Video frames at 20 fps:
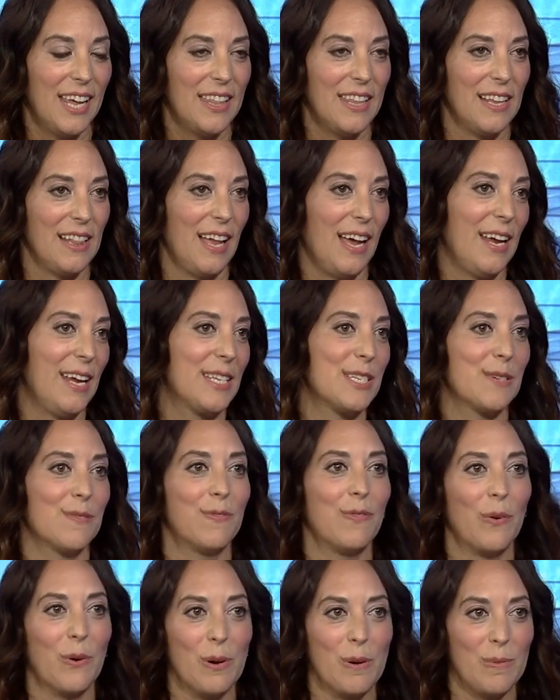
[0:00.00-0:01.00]
they like it's
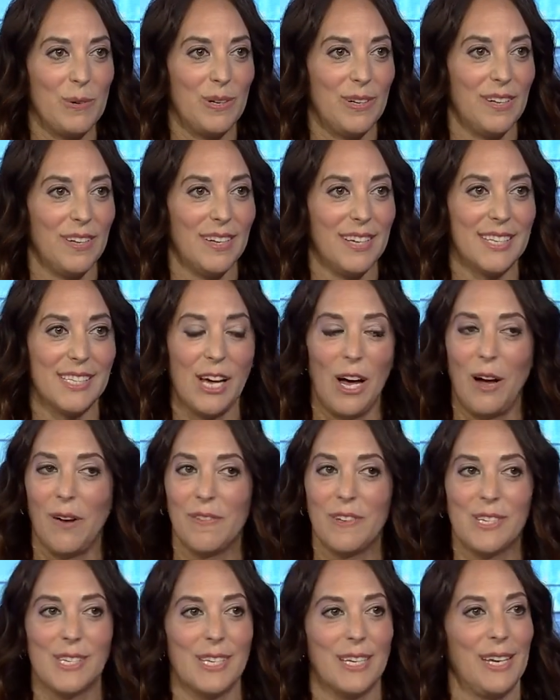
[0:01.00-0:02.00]
affordable, it's
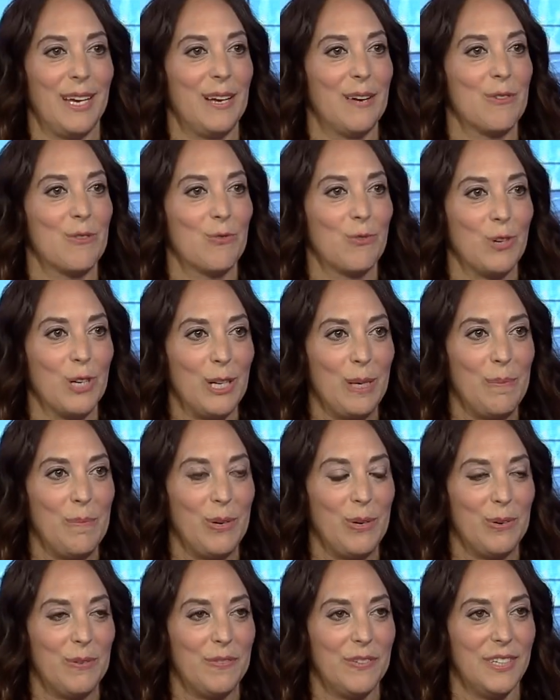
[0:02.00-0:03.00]
obviously really
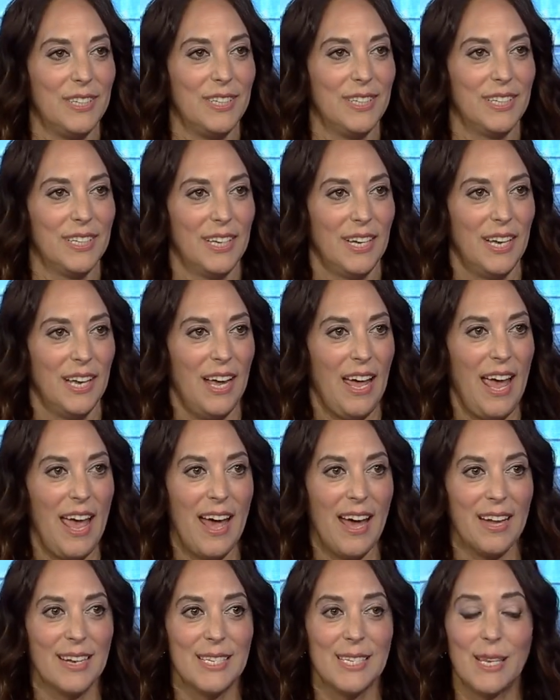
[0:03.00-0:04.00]
beautiful.
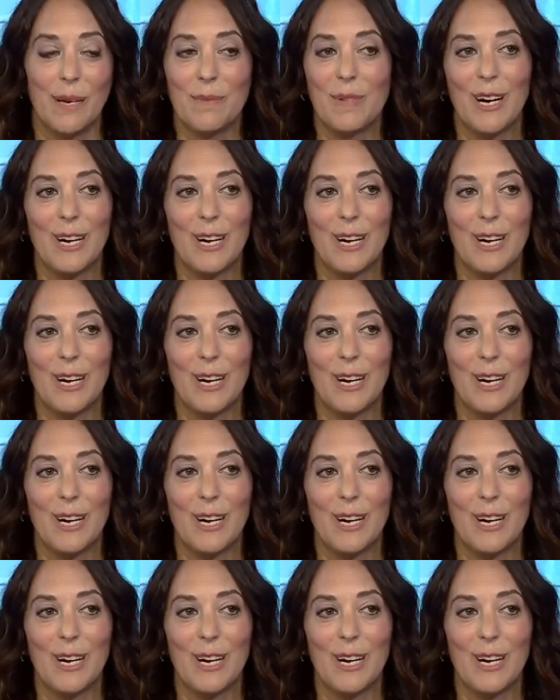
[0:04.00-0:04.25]
And some